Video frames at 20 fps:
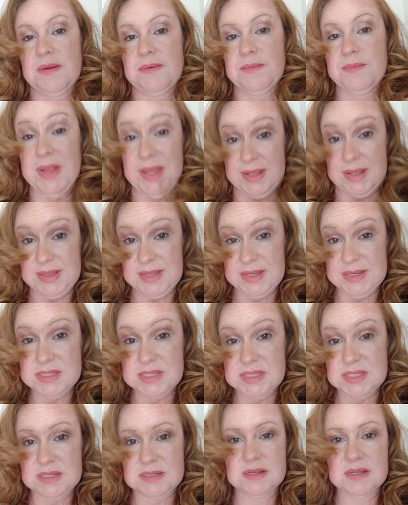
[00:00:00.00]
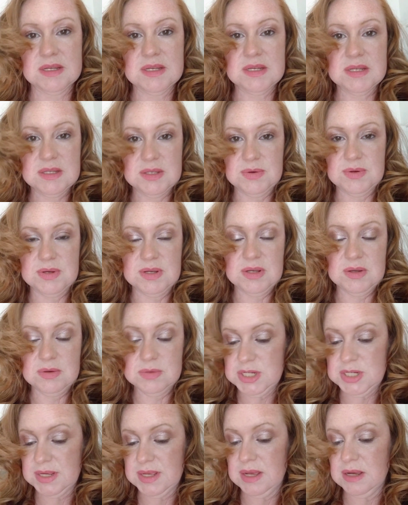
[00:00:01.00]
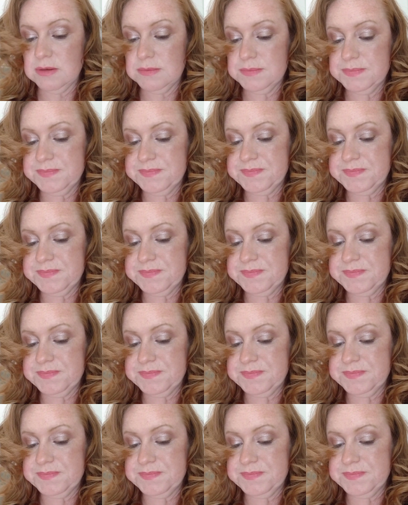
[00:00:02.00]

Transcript: playlist you can go check out.